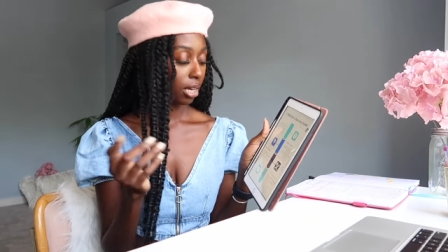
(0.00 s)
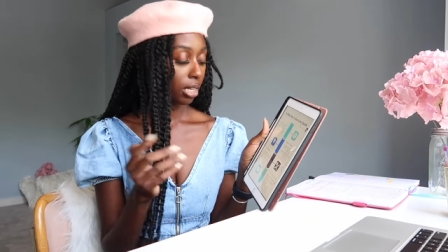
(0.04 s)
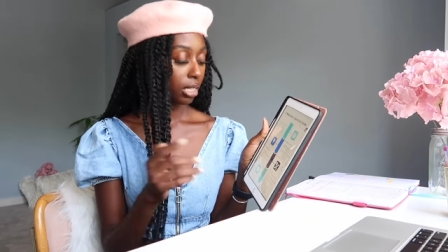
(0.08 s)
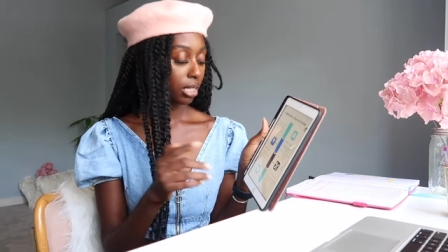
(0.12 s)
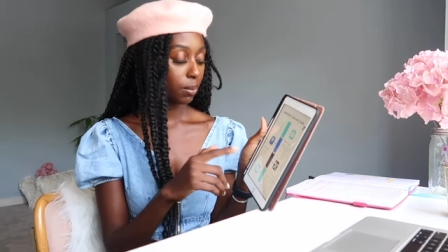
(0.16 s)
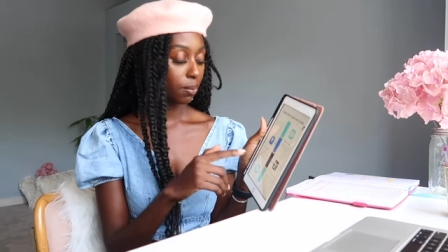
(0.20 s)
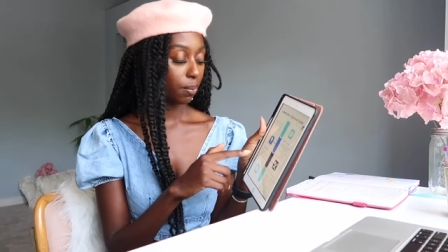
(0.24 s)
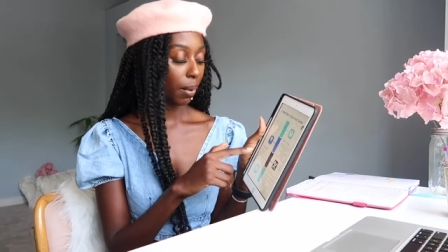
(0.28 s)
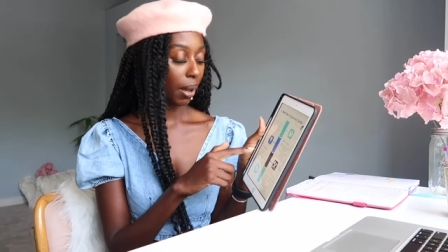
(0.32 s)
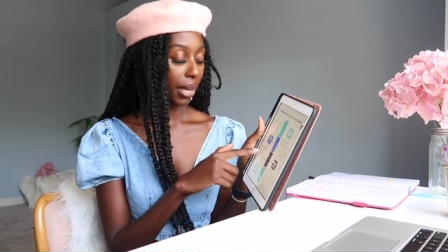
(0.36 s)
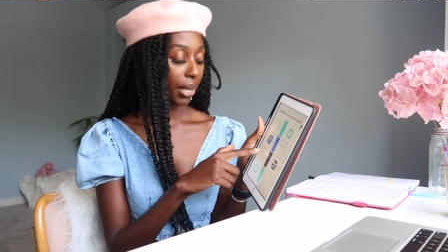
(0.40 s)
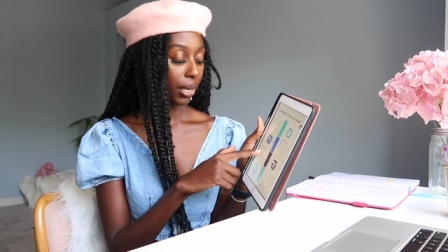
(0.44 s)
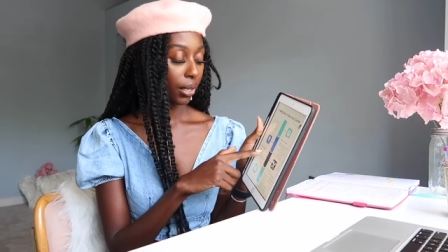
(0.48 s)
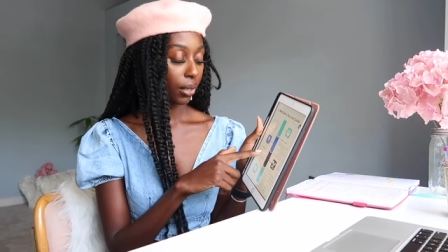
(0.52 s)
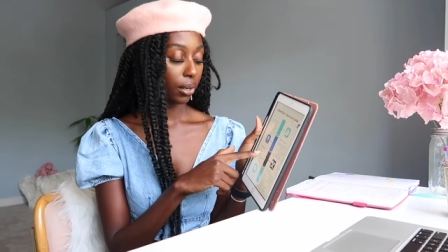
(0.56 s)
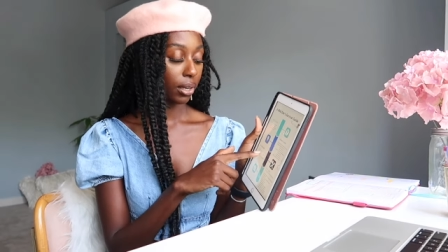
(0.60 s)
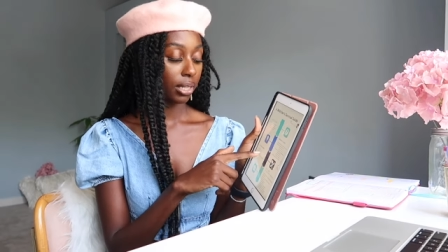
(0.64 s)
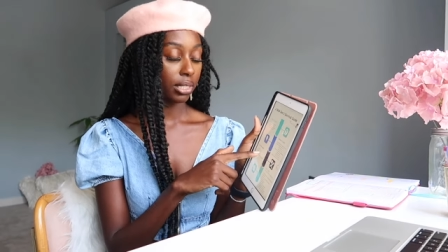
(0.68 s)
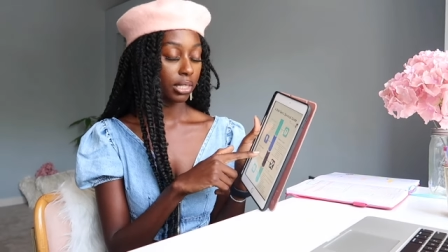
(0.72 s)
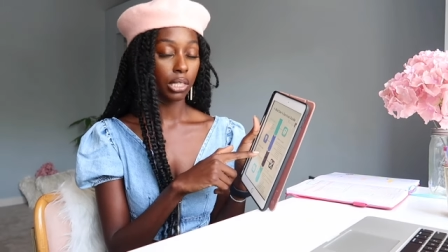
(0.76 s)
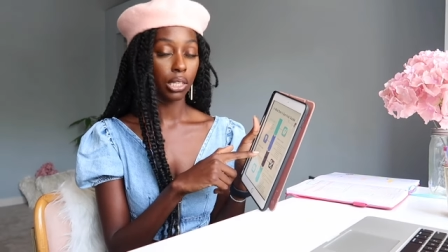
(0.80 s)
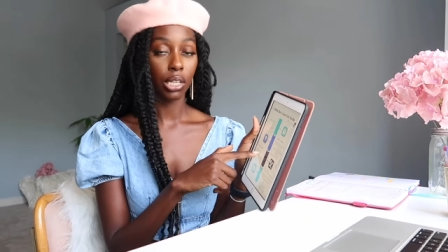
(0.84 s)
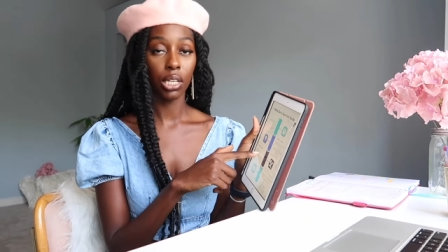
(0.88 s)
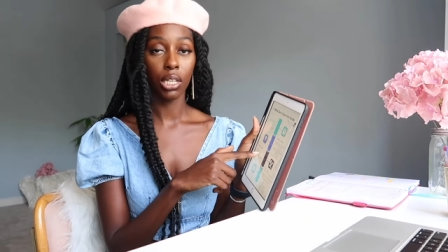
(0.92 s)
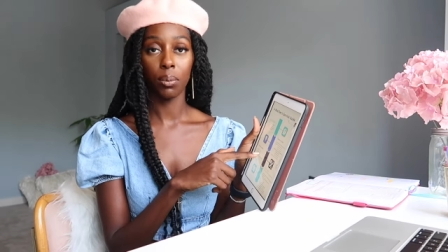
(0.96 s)
Spider
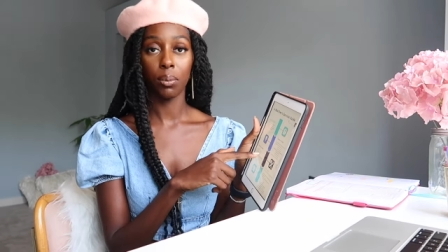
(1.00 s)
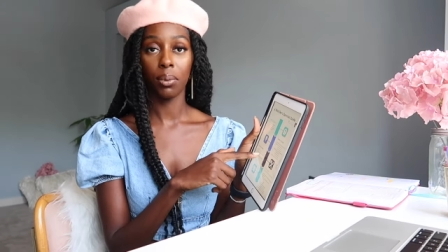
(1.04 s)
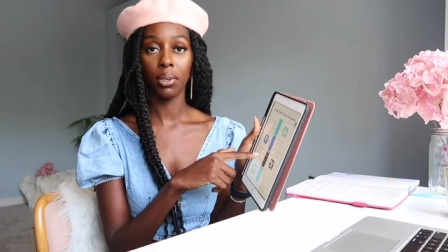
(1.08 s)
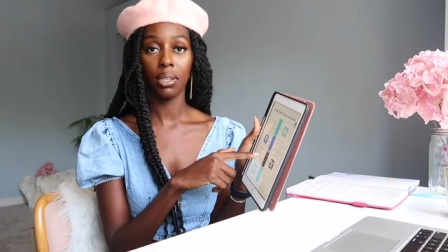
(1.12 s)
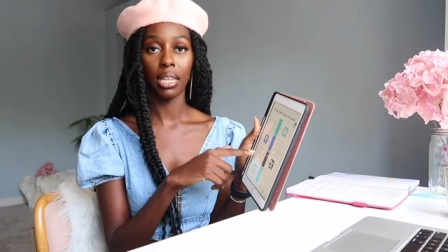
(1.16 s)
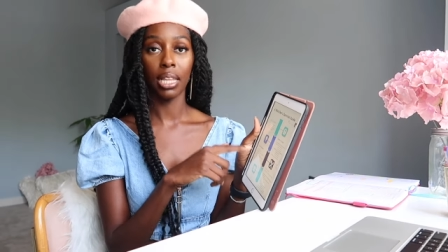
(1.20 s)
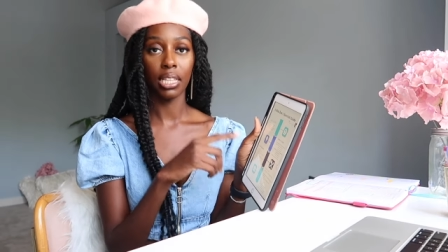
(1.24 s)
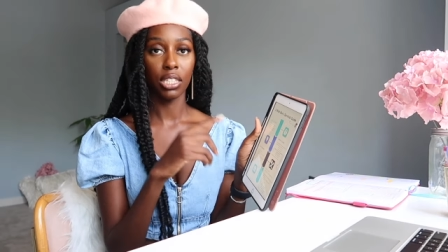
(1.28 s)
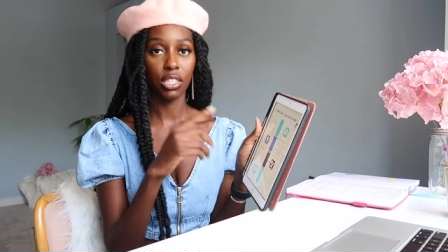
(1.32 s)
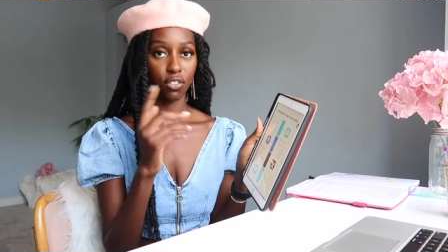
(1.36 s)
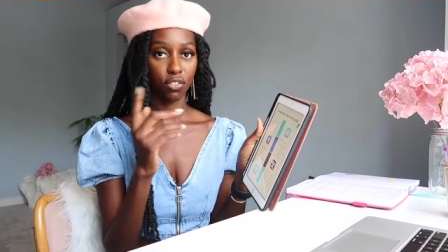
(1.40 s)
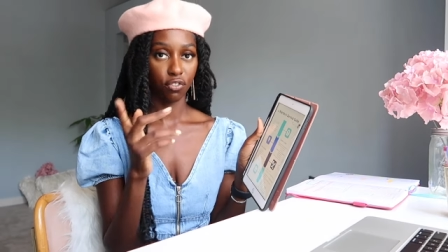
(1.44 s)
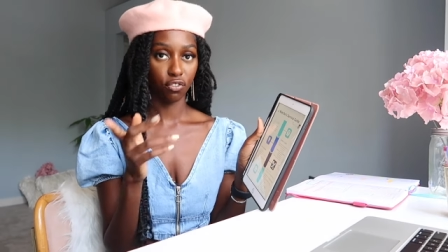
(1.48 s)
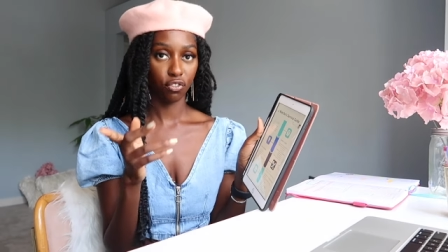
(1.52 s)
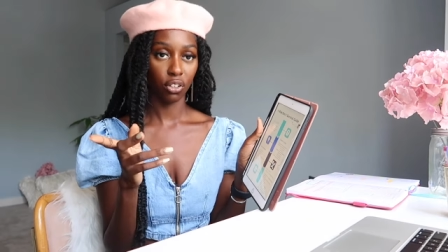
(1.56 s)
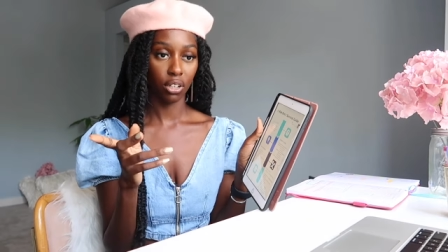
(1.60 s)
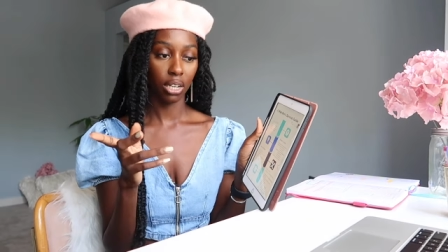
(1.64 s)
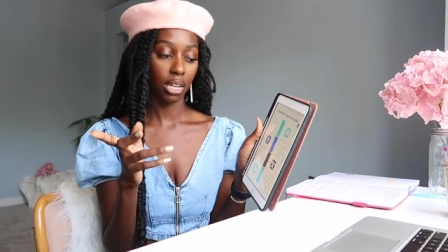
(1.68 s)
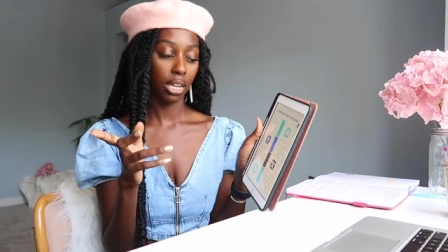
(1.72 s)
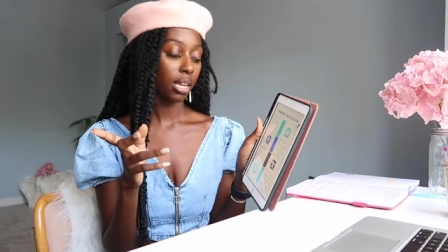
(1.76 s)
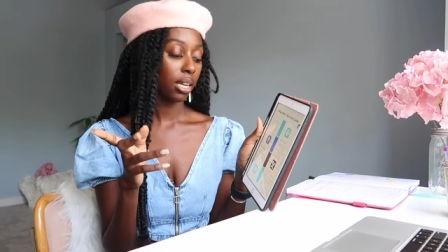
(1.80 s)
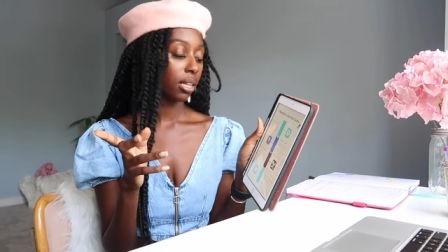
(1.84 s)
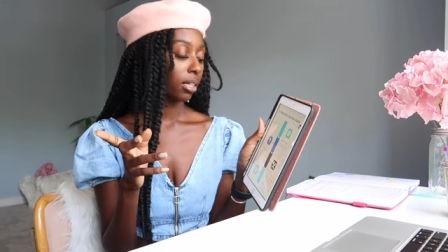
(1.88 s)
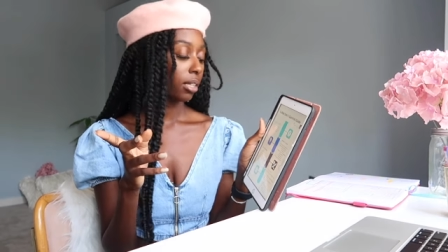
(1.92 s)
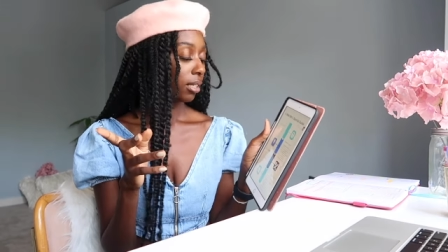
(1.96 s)
is a good one that's
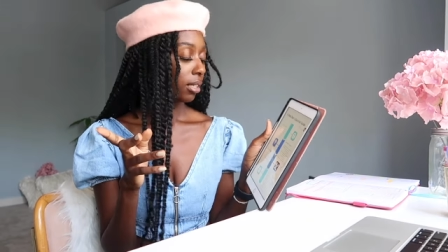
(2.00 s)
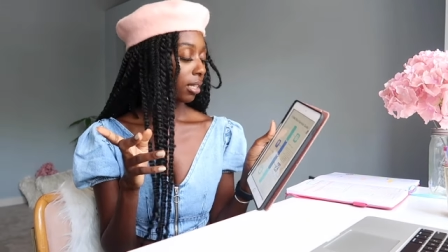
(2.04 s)
free.